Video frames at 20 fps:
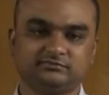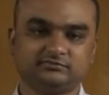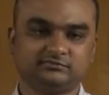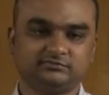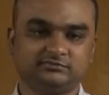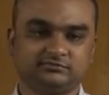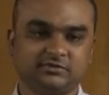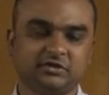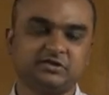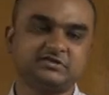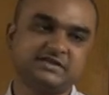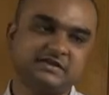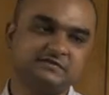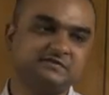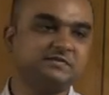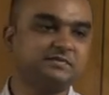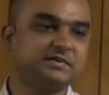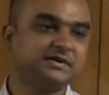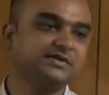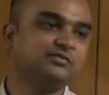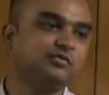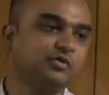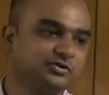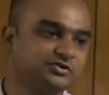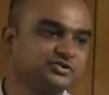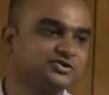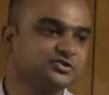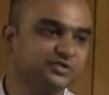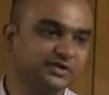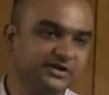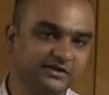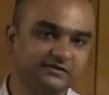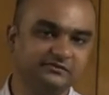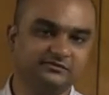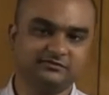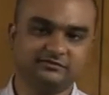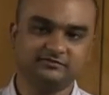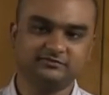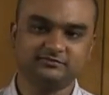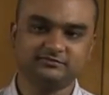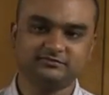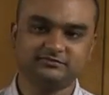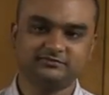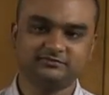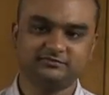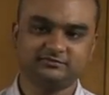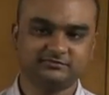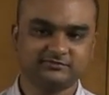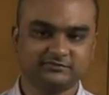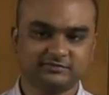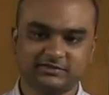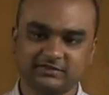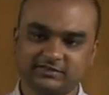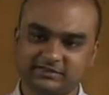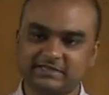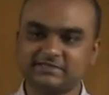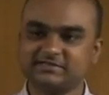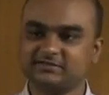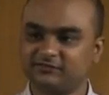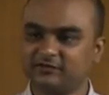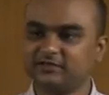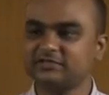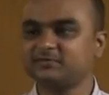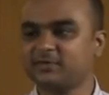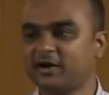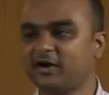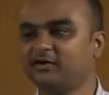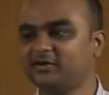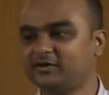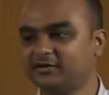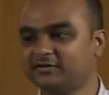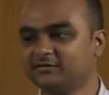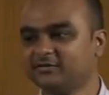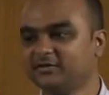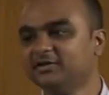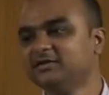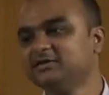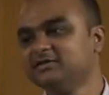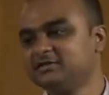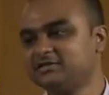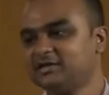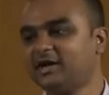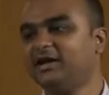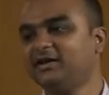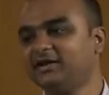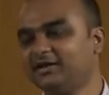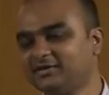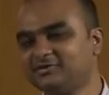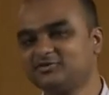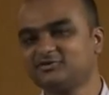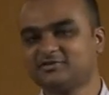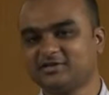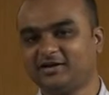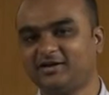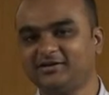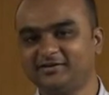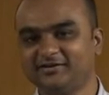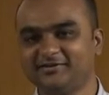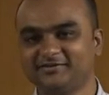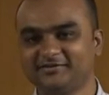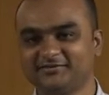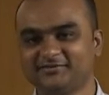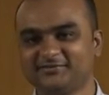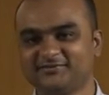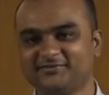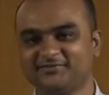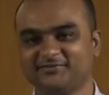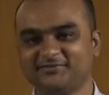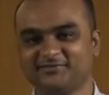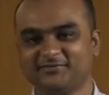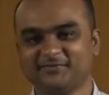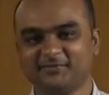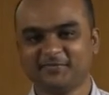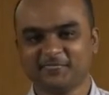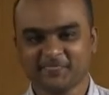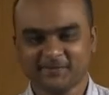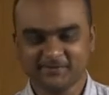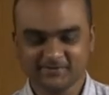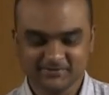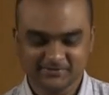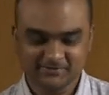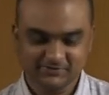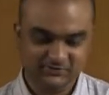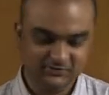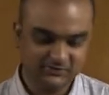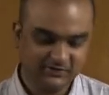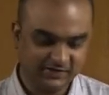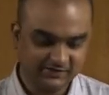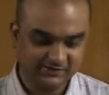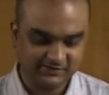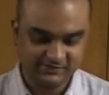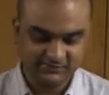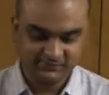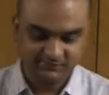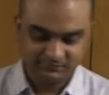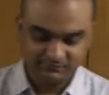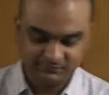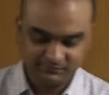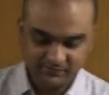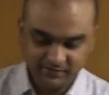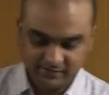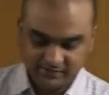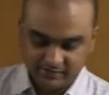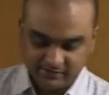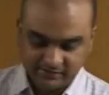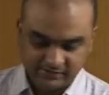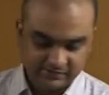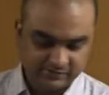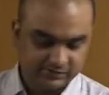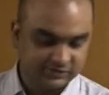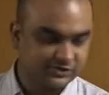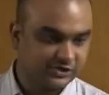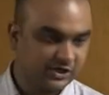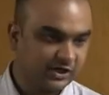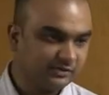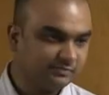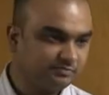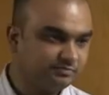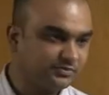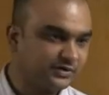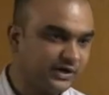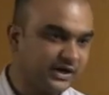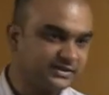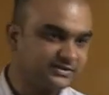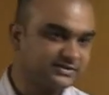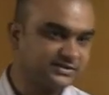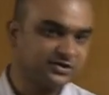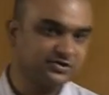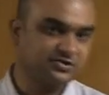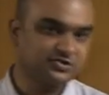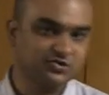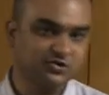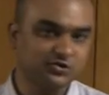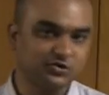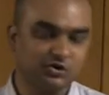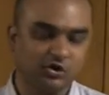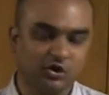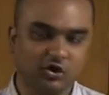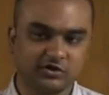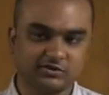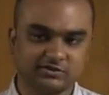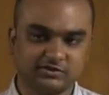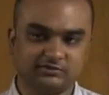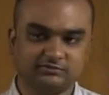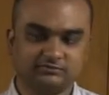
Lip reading: because everybody wants to live. That's the first priority. Jaan hai to jahan. So right, drug price control order,